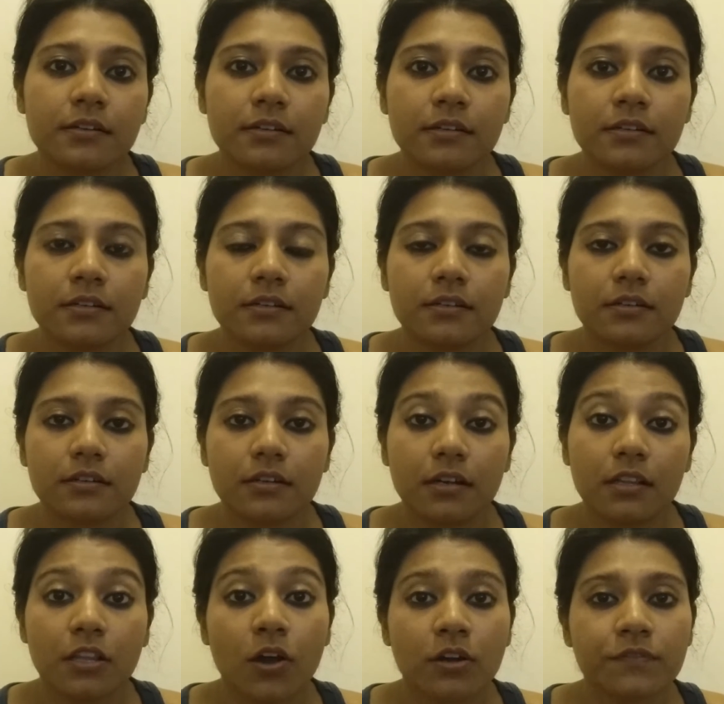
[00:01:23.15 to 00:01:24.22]

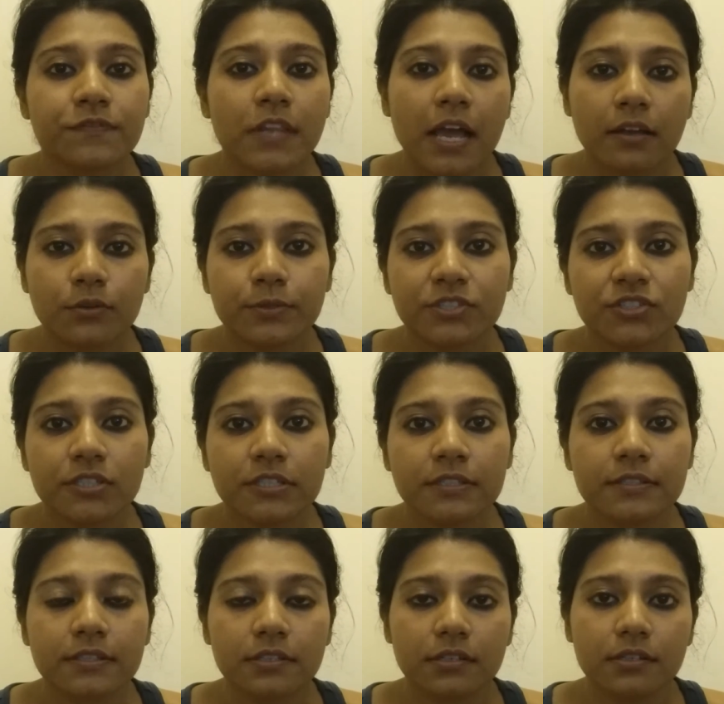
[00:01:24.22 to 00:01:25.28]
a lot of
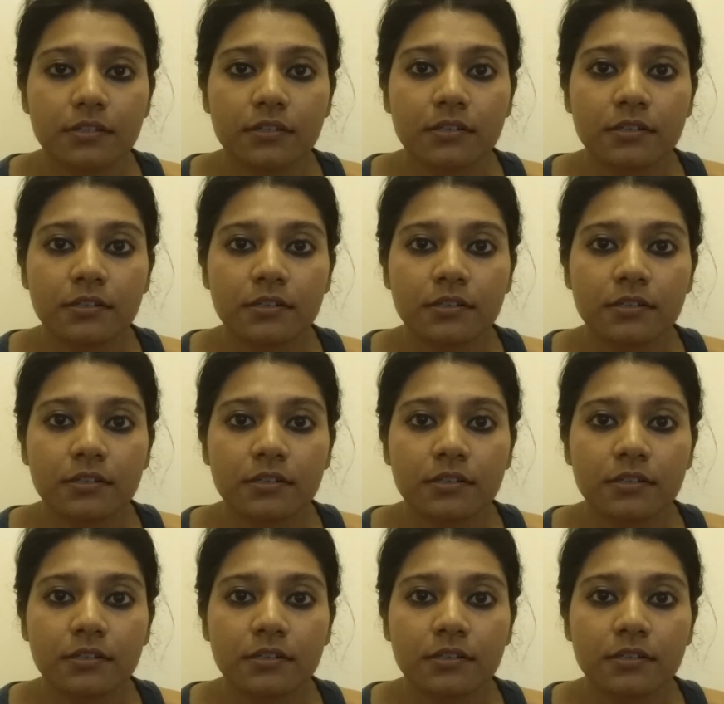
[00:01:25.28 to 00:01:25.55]
languages,